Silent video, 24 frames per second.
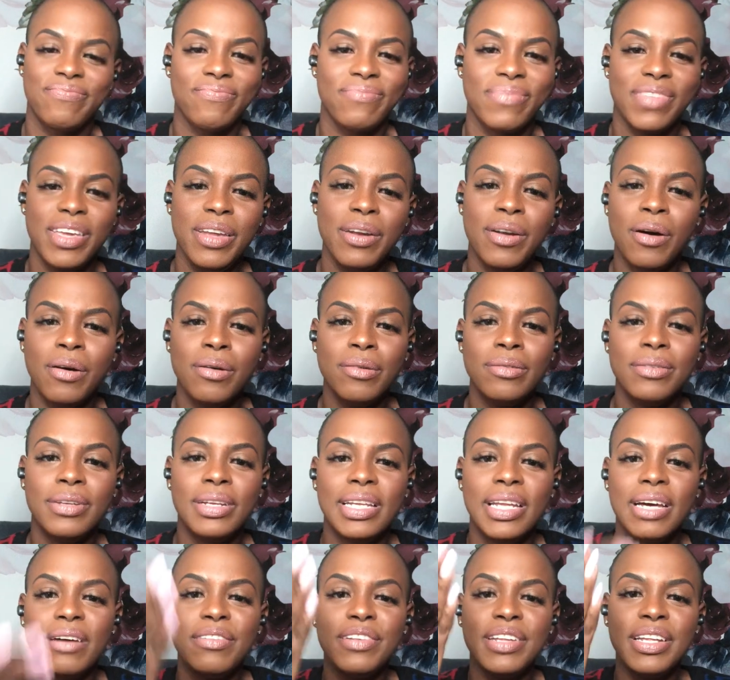You know,
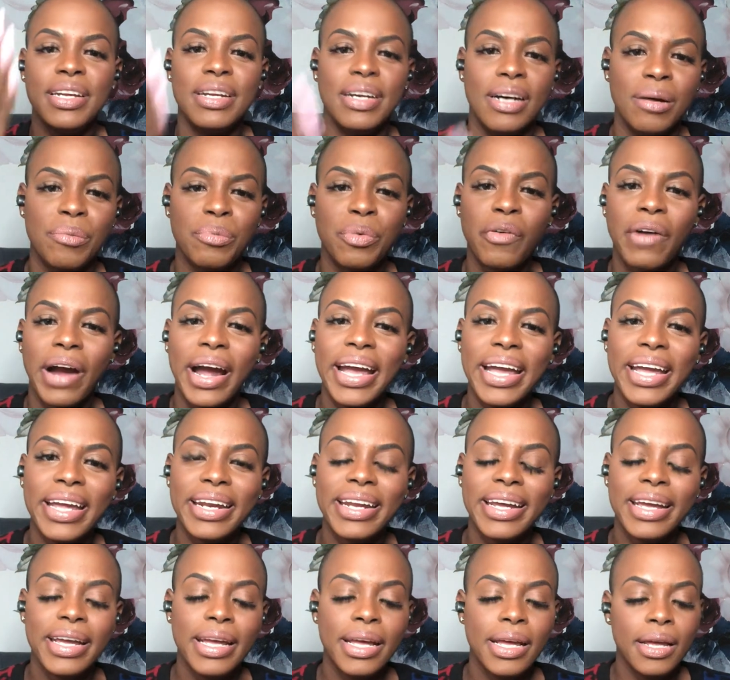leveling up, right?
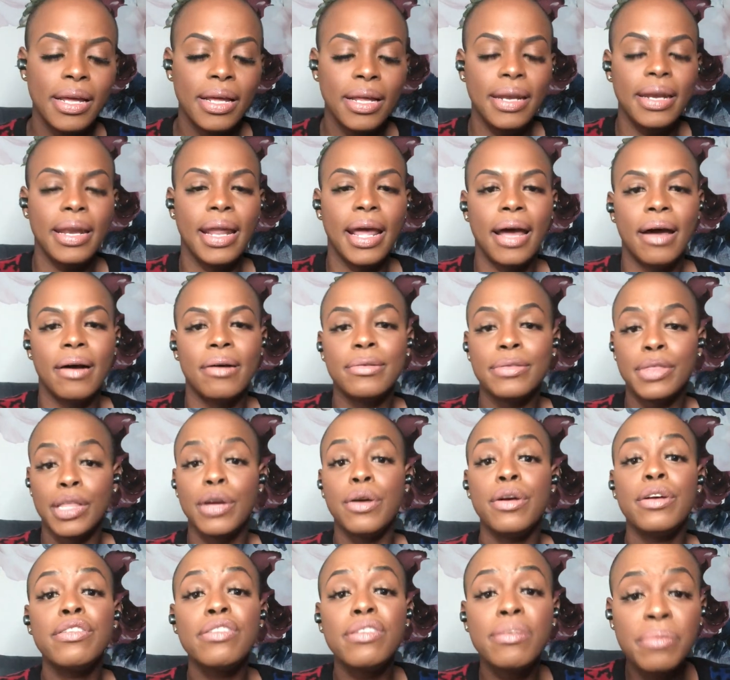Now, there
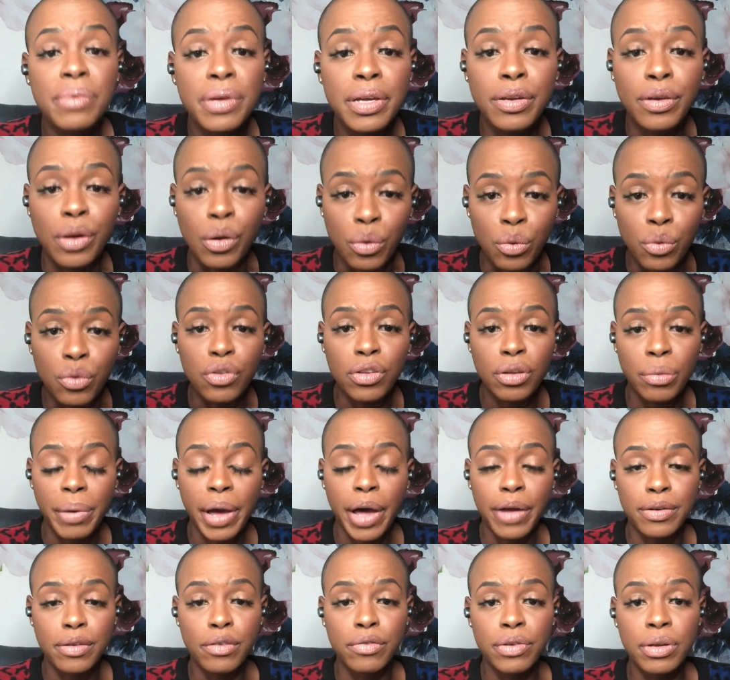is some good news
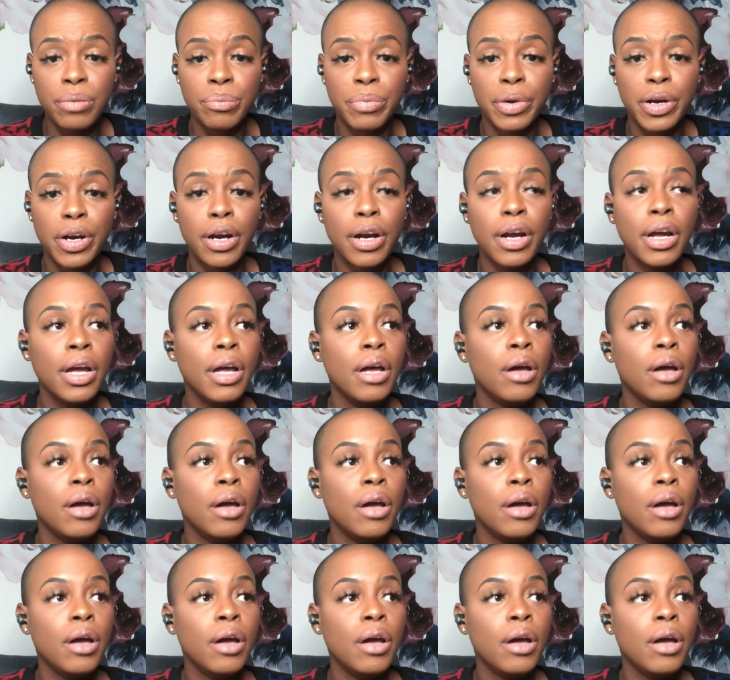about November.